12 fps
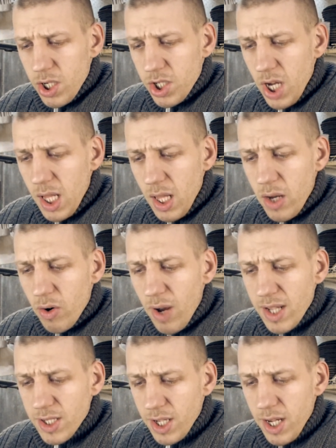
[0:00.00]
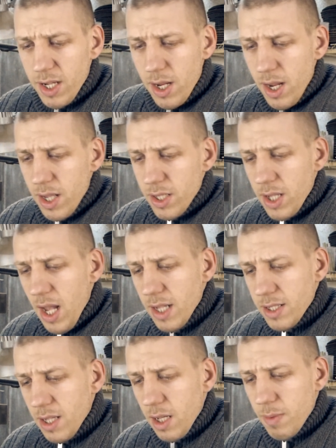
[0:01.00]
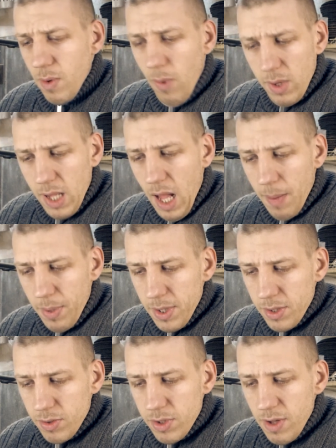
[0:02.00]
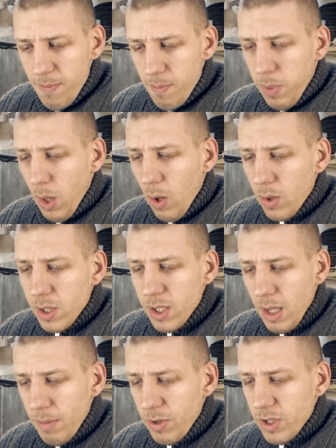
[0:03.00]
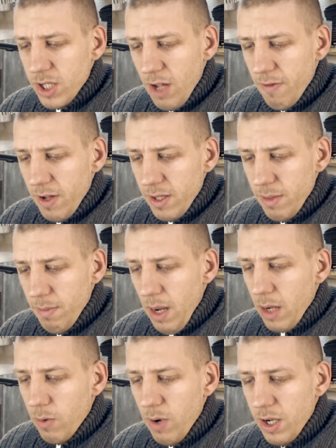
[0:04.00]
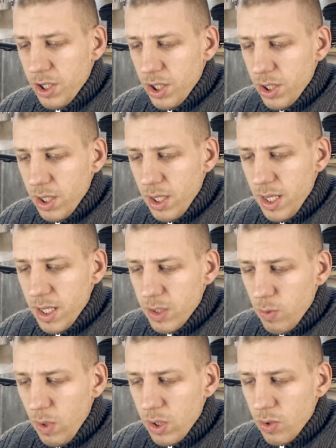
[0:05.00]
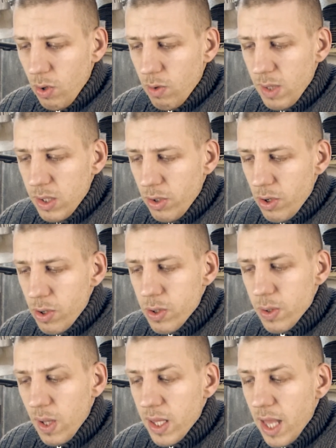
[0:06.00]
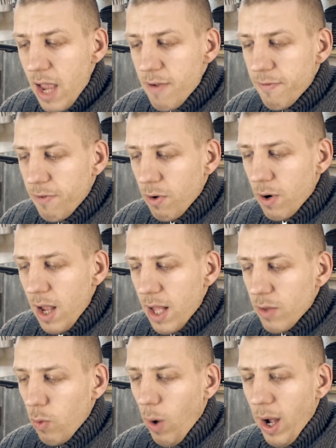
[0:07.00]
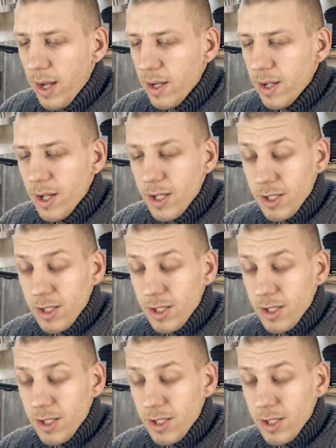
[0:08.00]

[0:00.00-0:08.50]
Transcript: Shelley Ruskin is asking me, what happened to the block number 7? My question is, what rockle do you usually aim for and why?